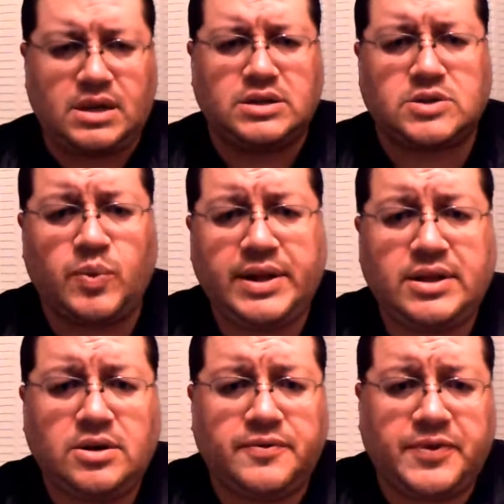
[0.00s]
So what do
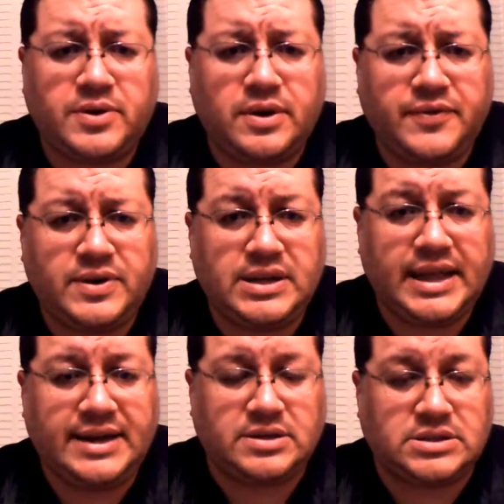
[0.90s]
you do if you're the
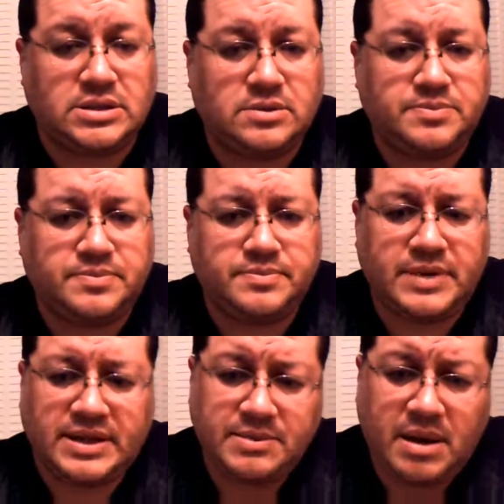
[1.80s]
Lakers? I
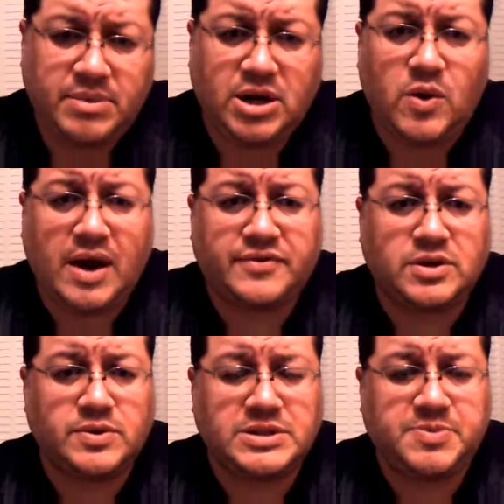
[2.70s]
think maybe you go
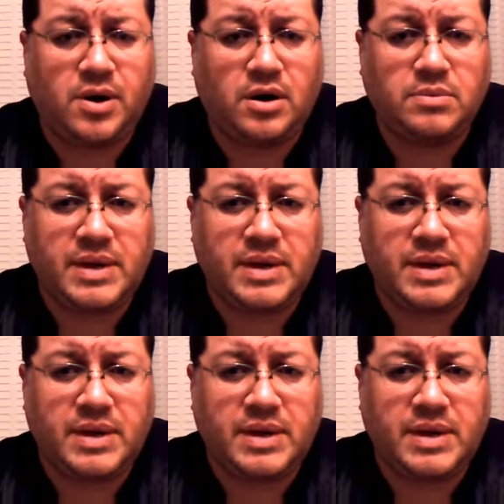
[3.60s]
after Chris Paul.